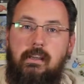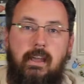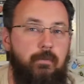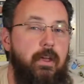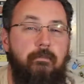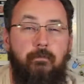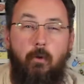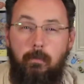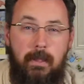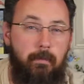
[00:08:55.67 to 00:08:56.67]
If you have
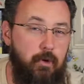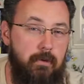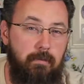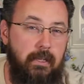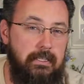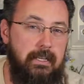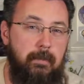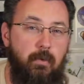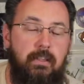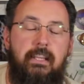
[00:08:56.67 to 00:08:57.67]
4 people you can play this
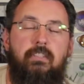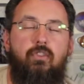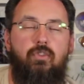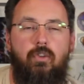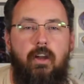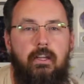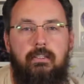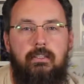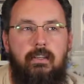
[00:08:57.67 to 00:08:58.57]
game with, it's great.